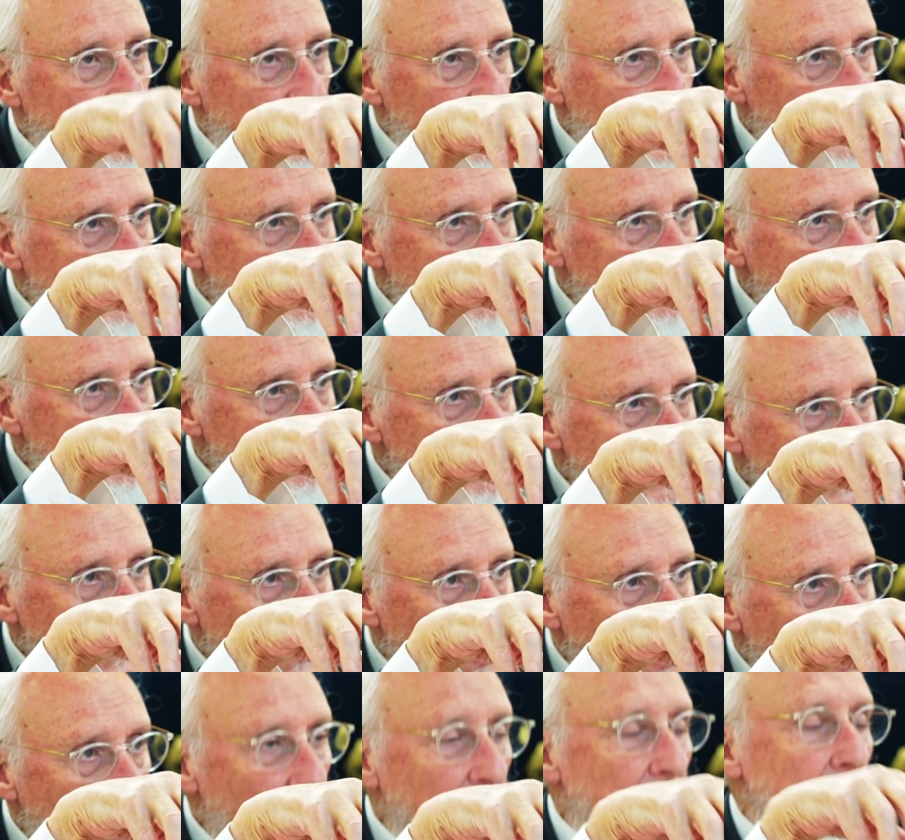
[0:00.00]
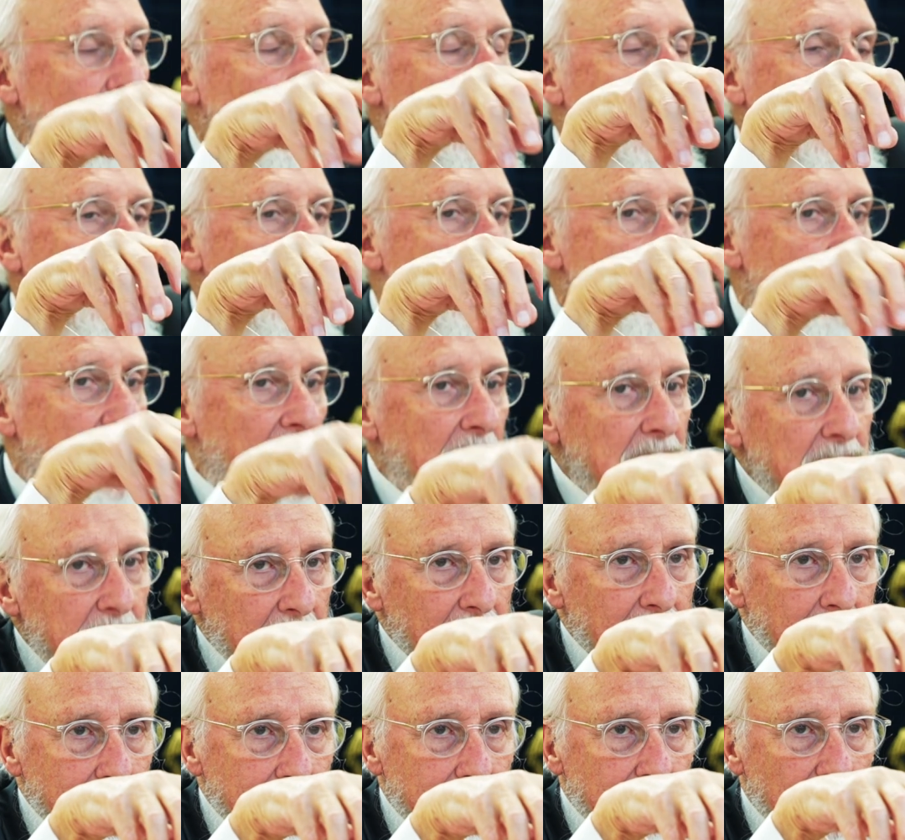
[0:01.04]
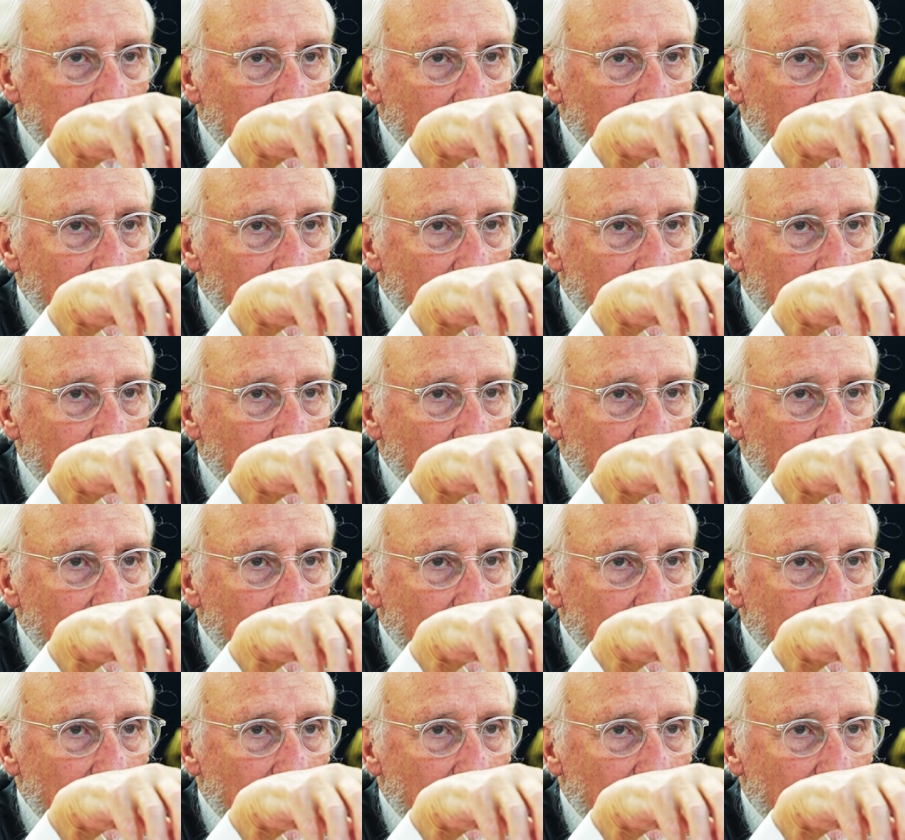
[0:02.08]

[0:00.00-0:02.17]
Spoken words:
Din. You can go to Beit Din,